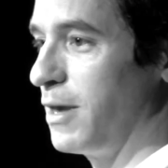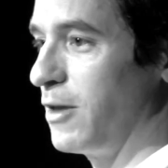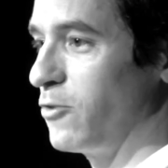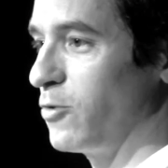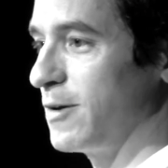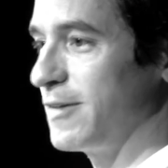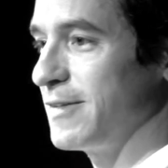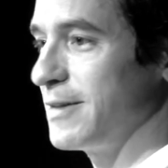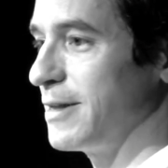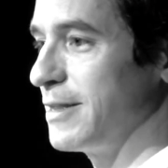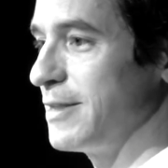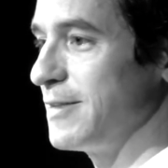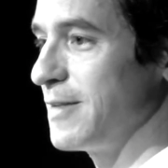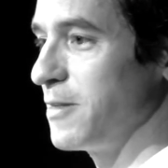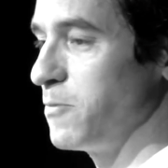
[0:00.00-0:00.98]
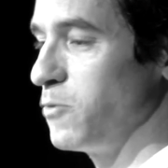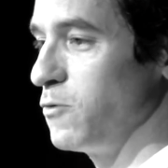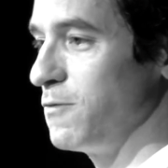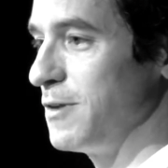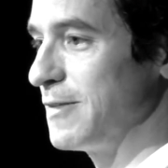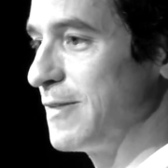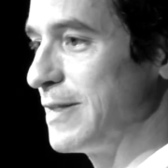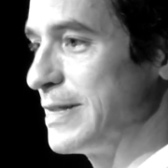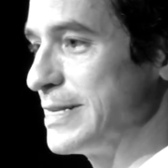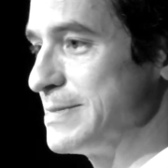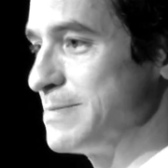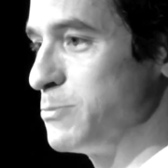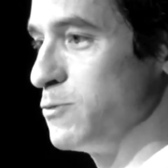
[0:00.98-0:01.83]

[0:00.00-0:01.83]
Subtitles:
Matrix and all these other movies that this